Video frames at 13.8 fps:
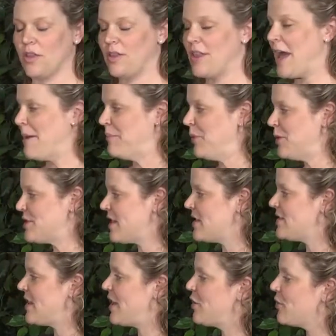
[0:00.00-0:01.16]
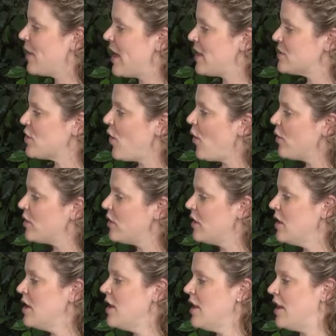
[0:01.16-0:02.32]
That puts us at a grand
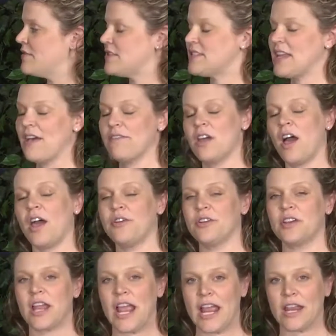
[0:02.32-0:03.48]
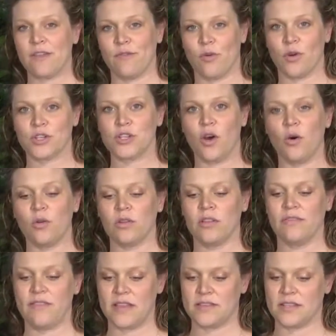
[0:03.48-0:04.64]
total of 784 total
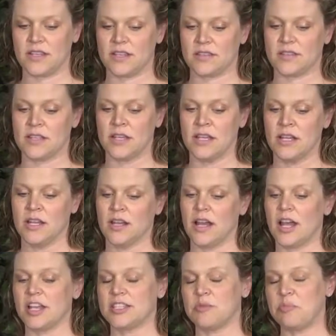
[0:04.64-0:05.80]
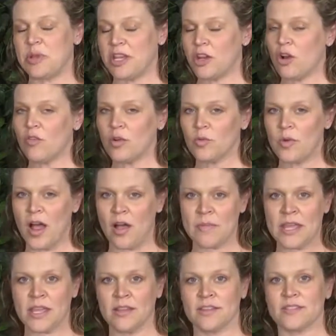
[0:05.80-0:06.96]
offenses. It's a bit
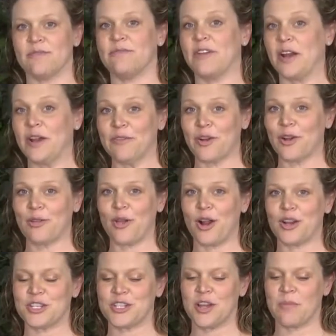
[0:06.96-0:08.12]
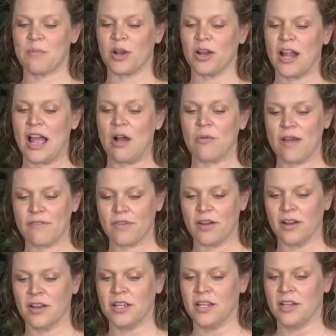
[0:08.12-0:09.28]
overwhelming. It's a very, very large number.
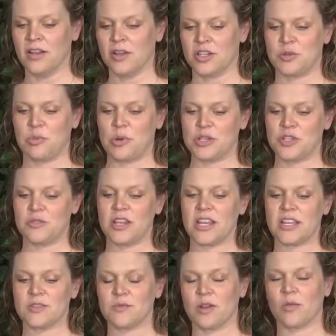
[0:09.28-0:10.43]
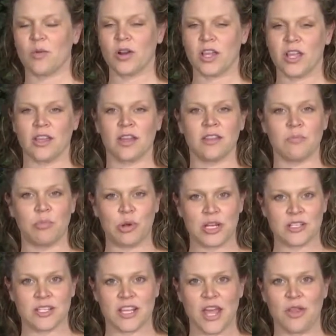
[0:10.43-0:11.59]
However, to put you at ease, we are working on
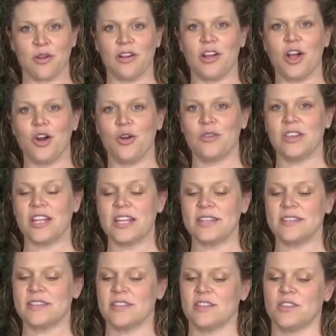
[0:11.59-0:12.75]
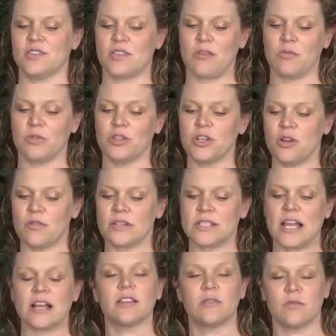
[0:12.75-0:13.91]
putting together a code list so that we'll know
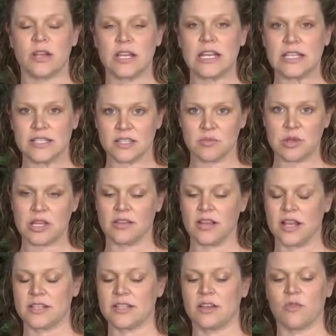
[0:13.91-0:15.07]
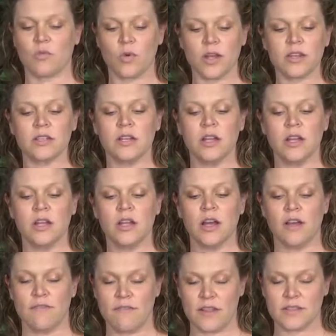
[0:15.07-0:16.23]
exactly what needs to be collected and what
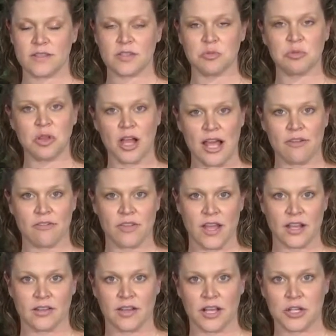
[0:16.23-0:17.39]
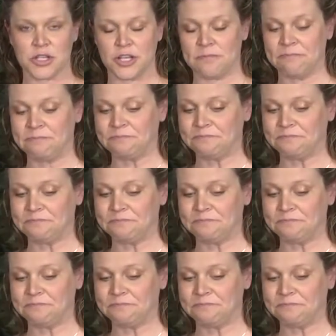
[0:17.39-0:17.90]
offenses apply for that collection.